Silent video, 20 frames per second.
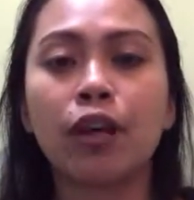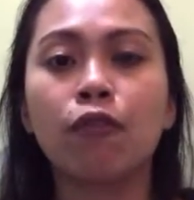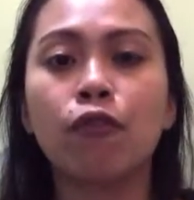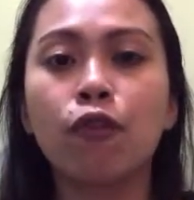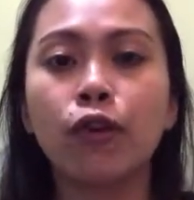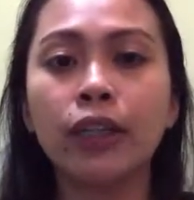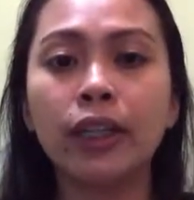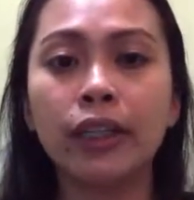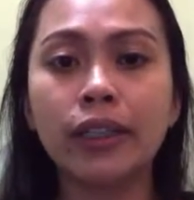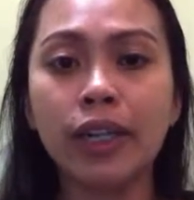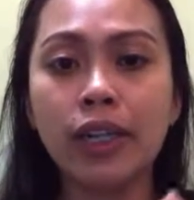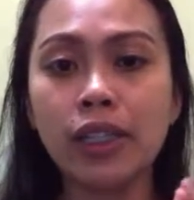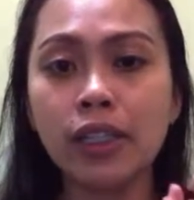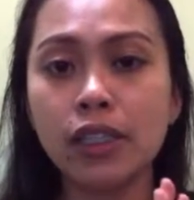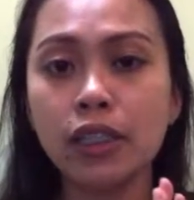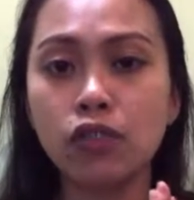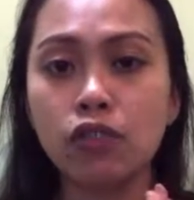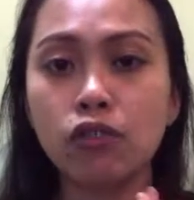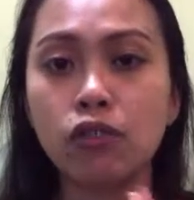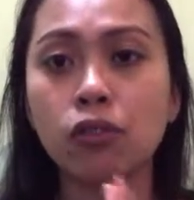for the days
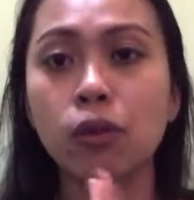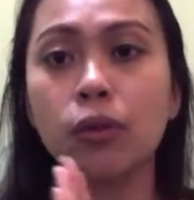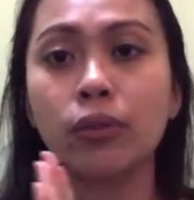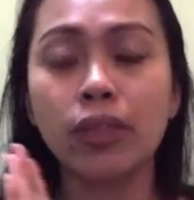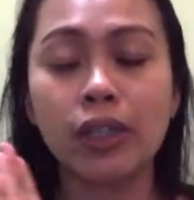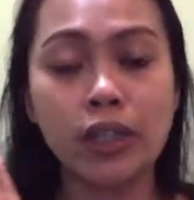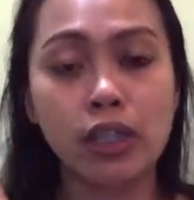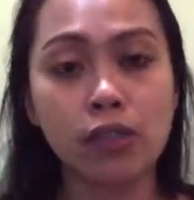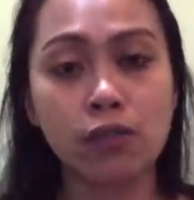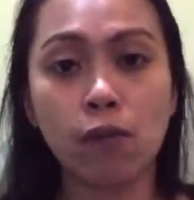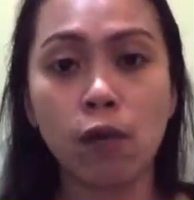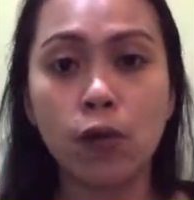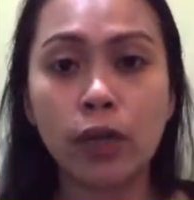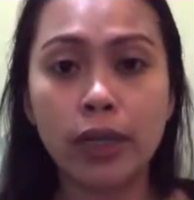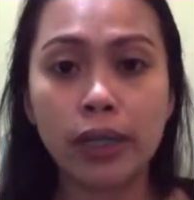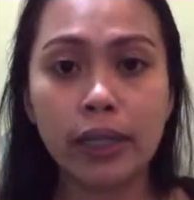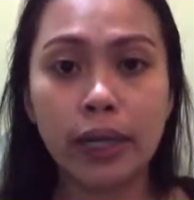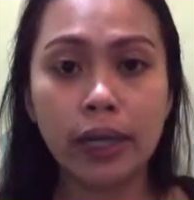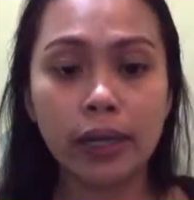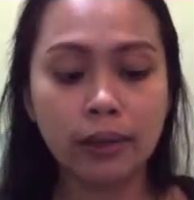that you don't
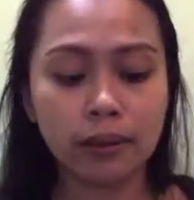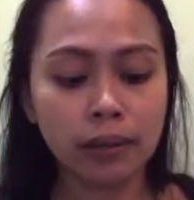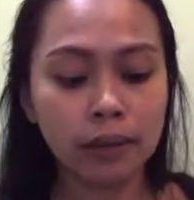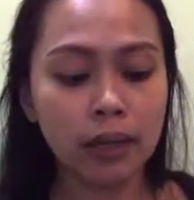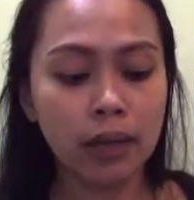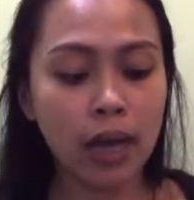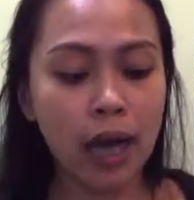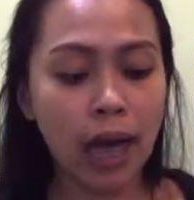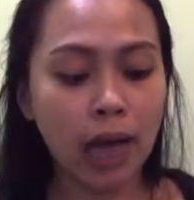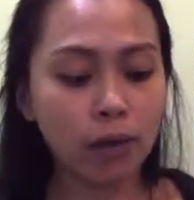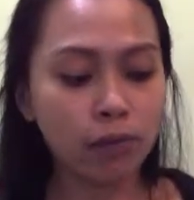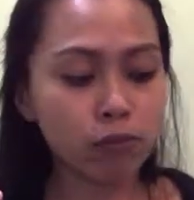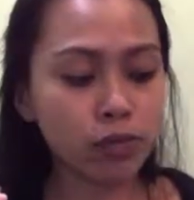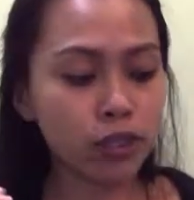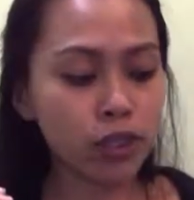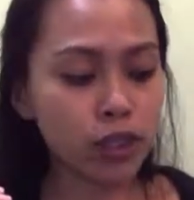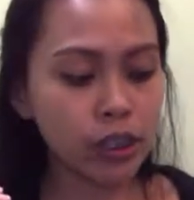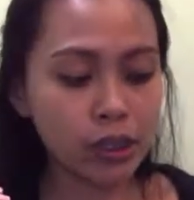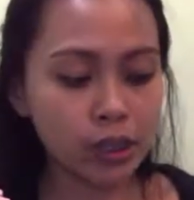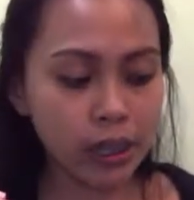exfoliate, I would
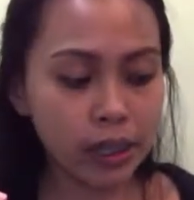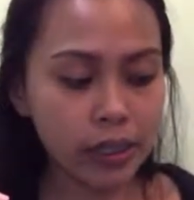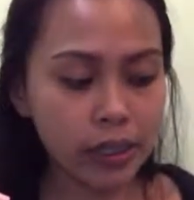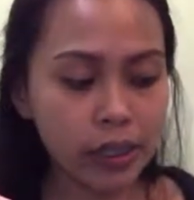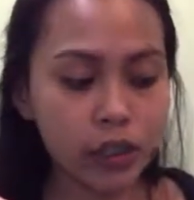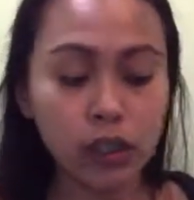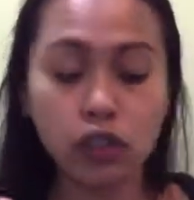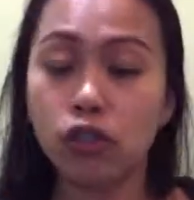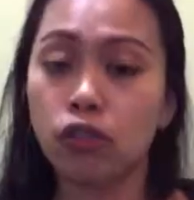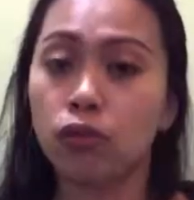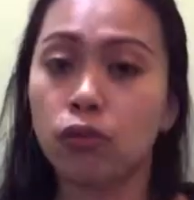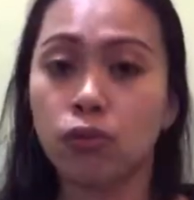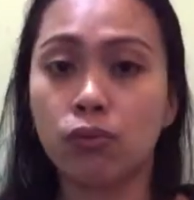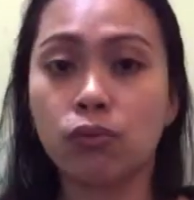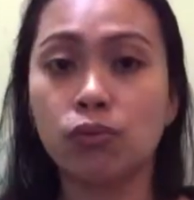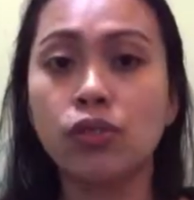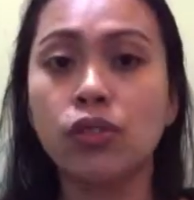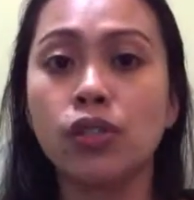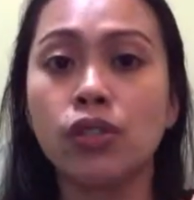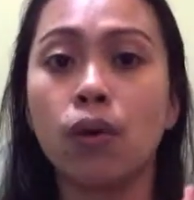suggest that
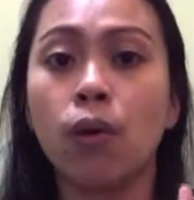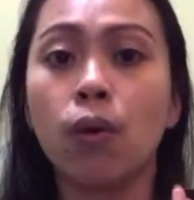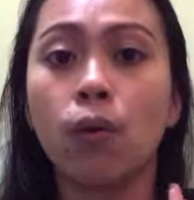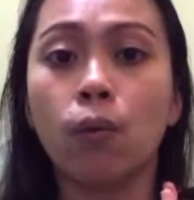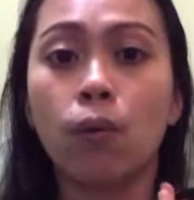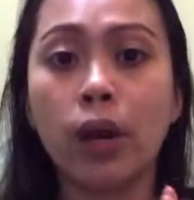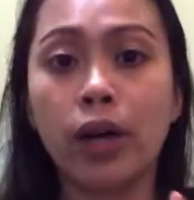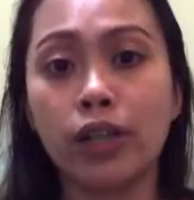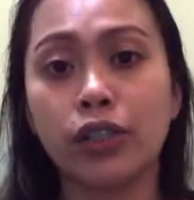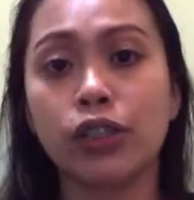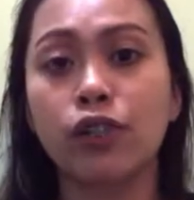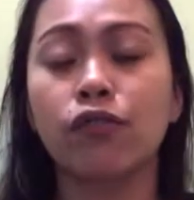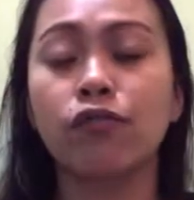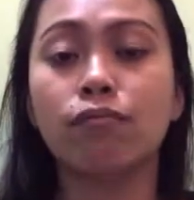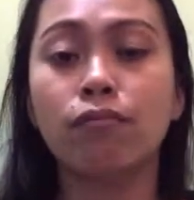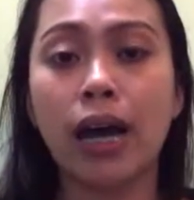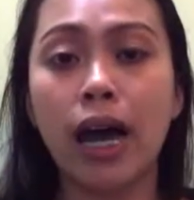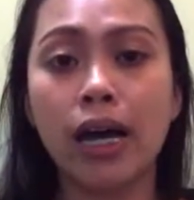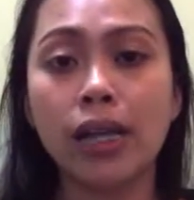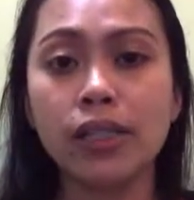you use wash-off
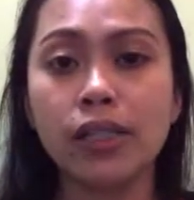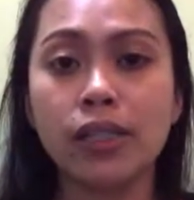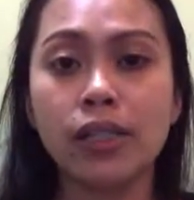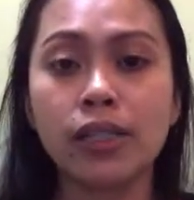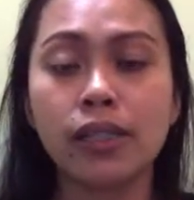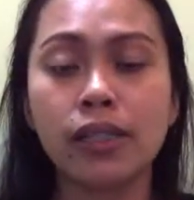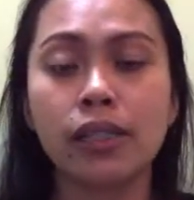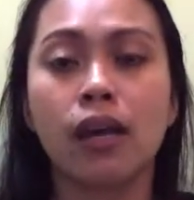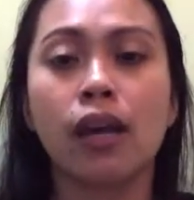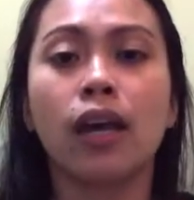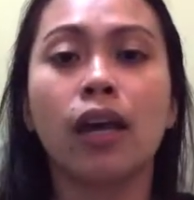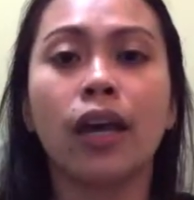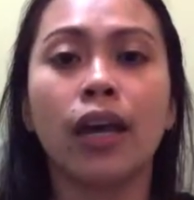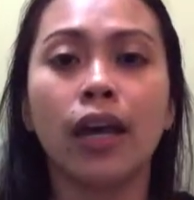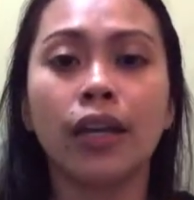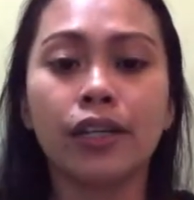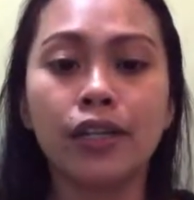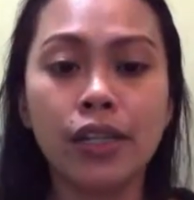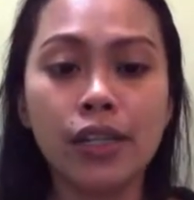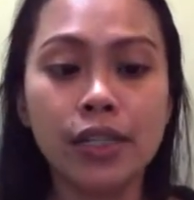masks.
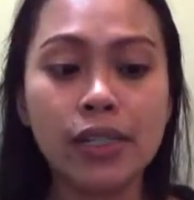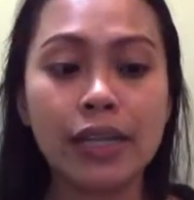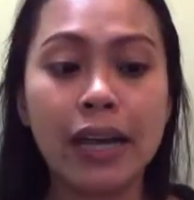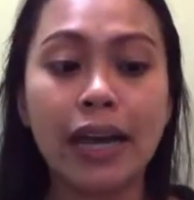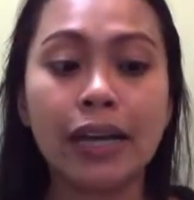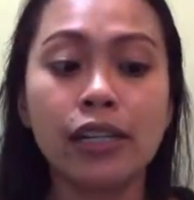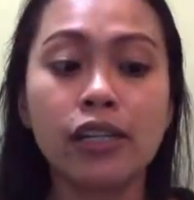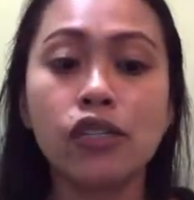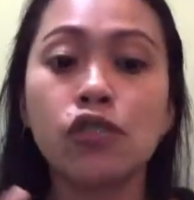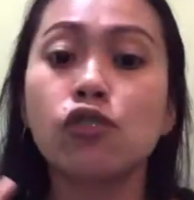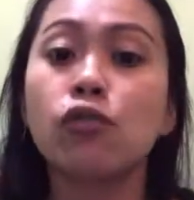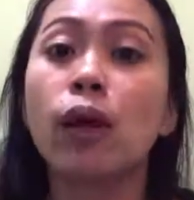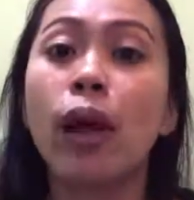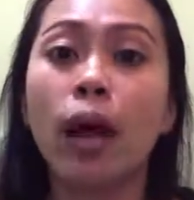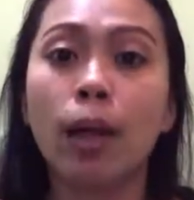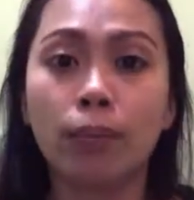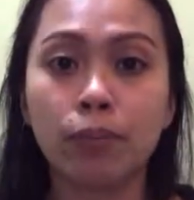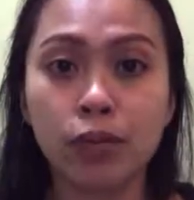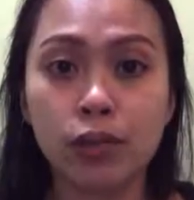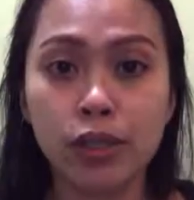And that is to
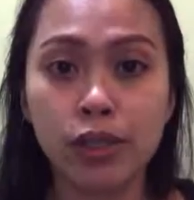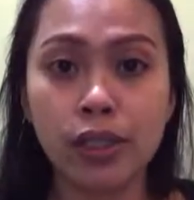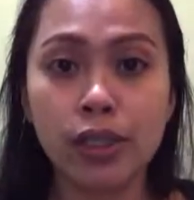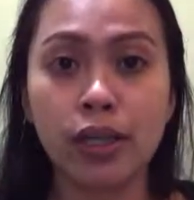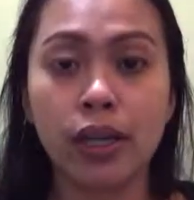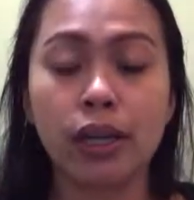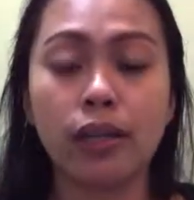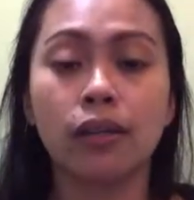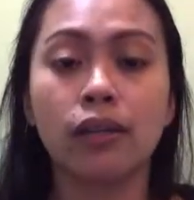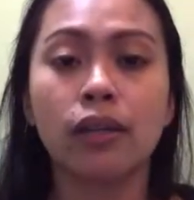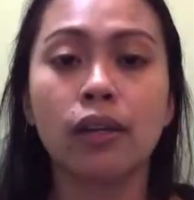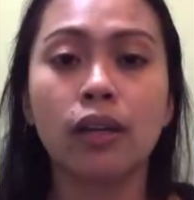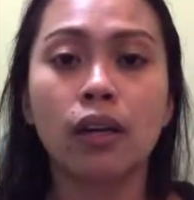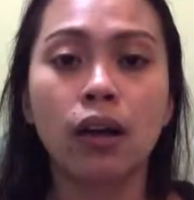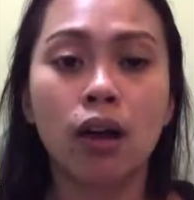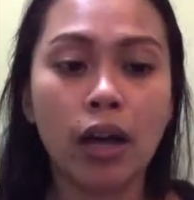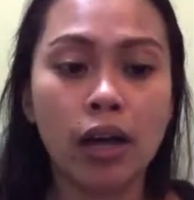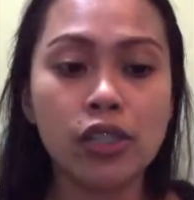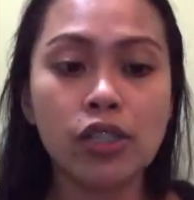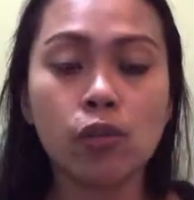help your skin
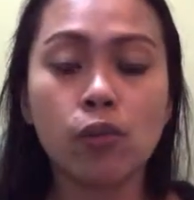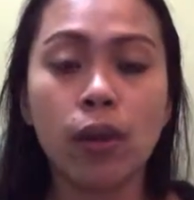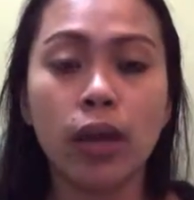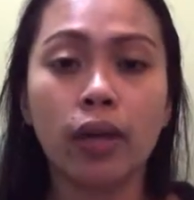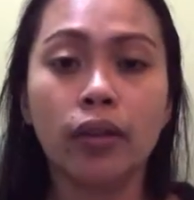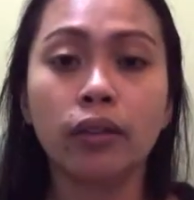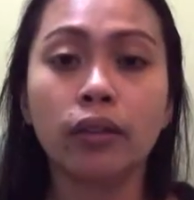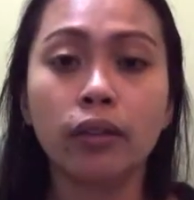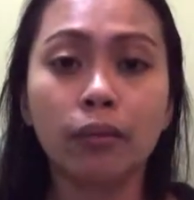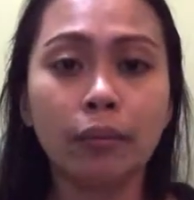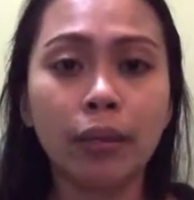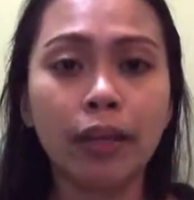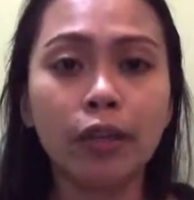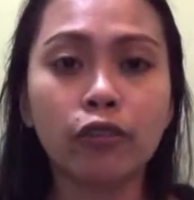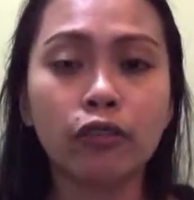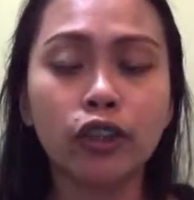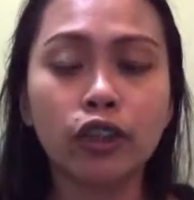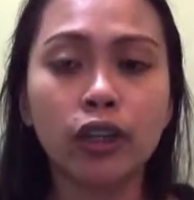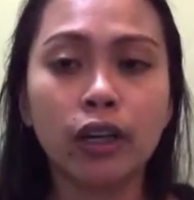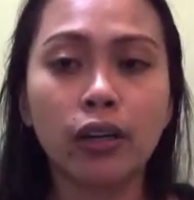as well. Na
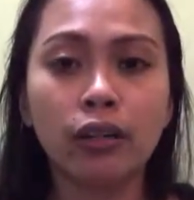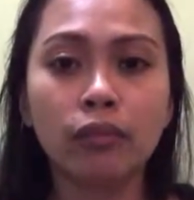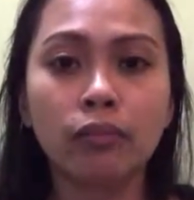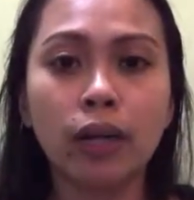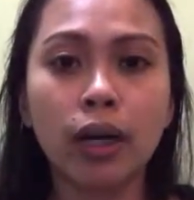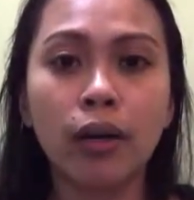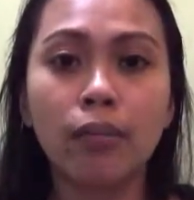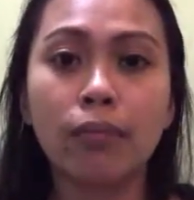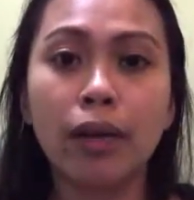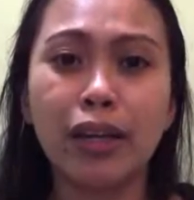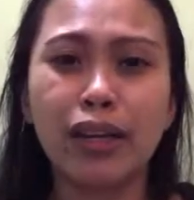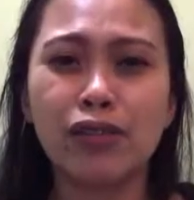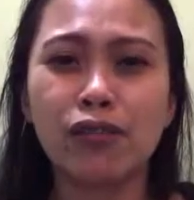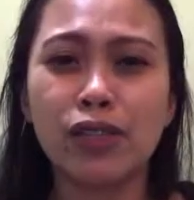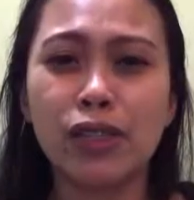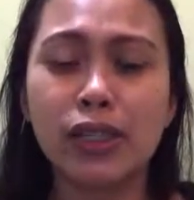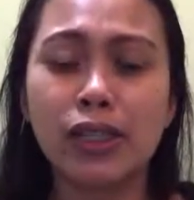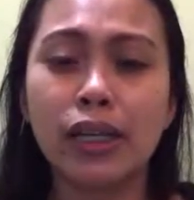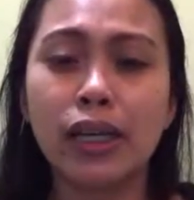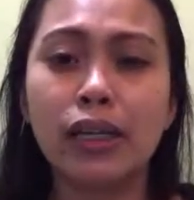mayroon siyang mga
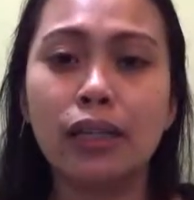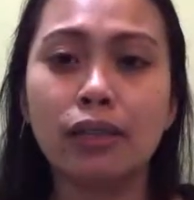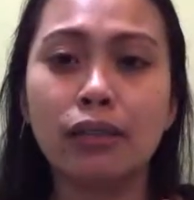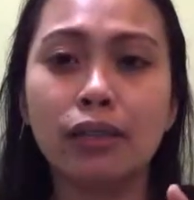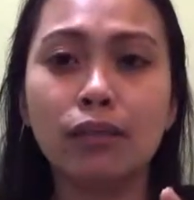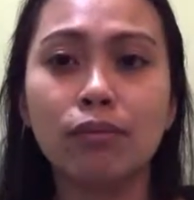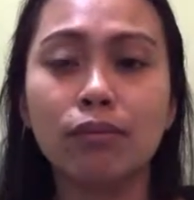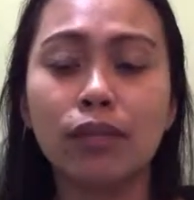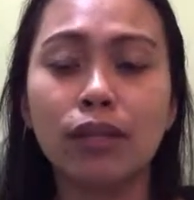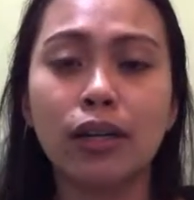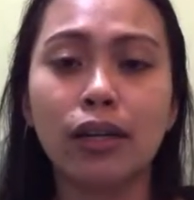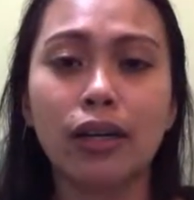benefits na hindi